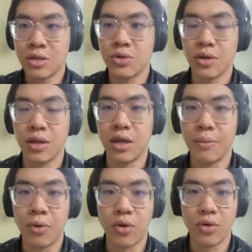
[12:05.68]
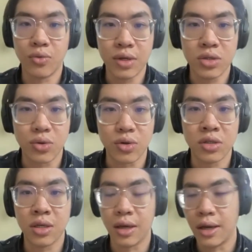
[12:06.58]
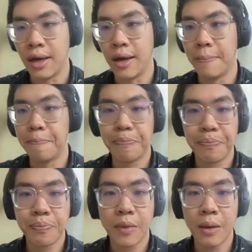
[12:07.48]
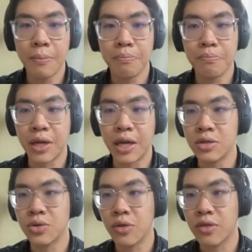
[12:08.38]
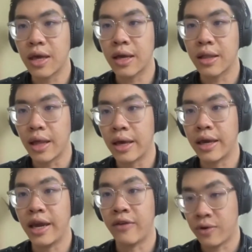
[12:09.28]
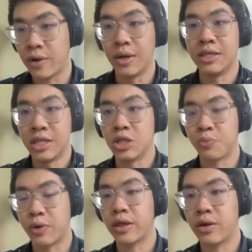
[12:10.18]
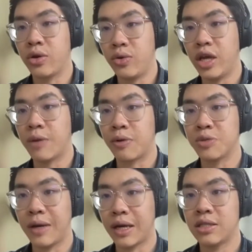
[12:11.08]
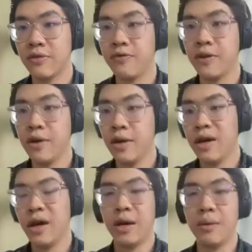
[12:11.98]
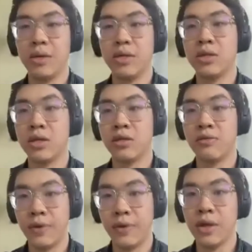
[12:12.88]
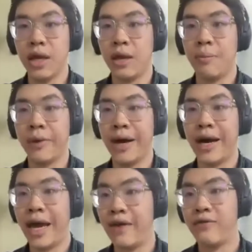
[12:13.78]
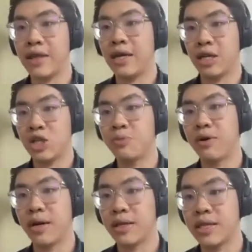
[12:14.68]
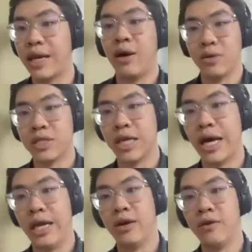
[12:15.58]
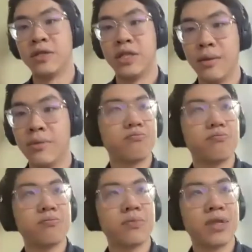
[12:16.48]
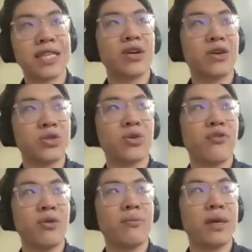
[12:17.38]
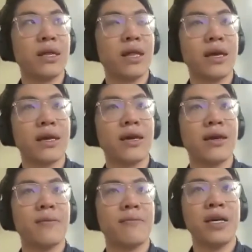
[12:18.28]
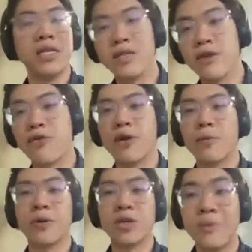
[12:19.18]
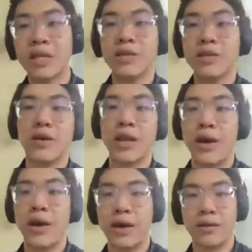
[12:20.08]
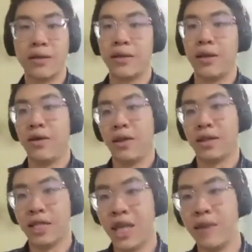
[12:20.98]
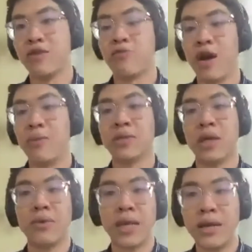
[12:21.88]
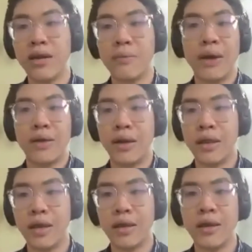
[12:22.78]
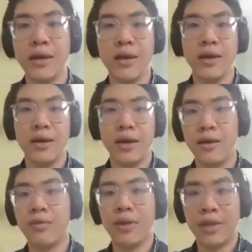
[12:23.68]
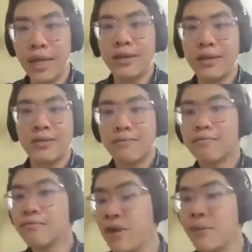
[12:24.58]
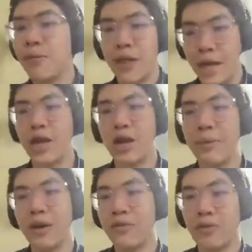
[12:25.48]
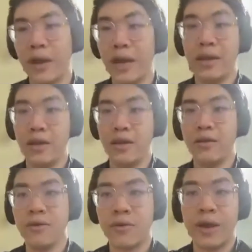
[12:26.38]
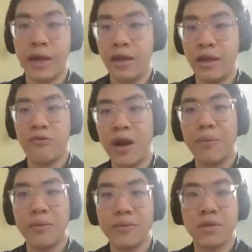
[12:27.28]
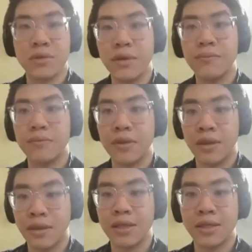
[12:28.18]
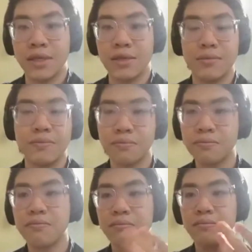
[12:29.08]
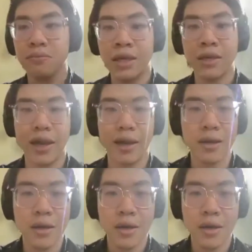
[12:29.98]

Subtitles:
certainly an important resource. But I also think like everyone does bring their unique perspective to this field, and by having that experience outside of STEM, that's also given me like a different perspective on how I and on like the types of problems that we care about, and I think we need people that care about a variety of problems, right? And this can yeah.